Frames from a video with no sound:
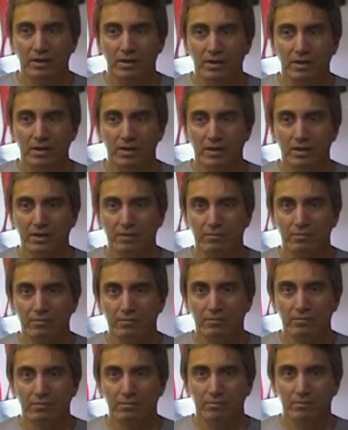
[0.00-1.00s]
and he could
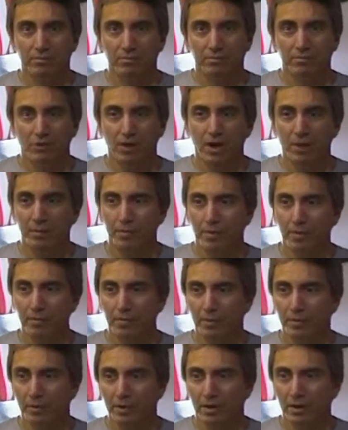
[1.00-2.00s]
rob, rob
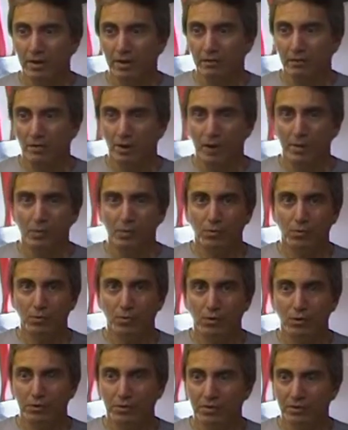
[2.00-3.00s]
everybody, the rob yeah. the
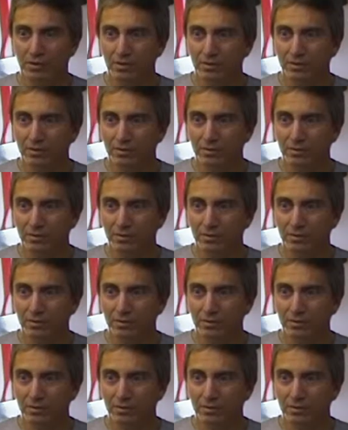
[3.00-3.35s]
world.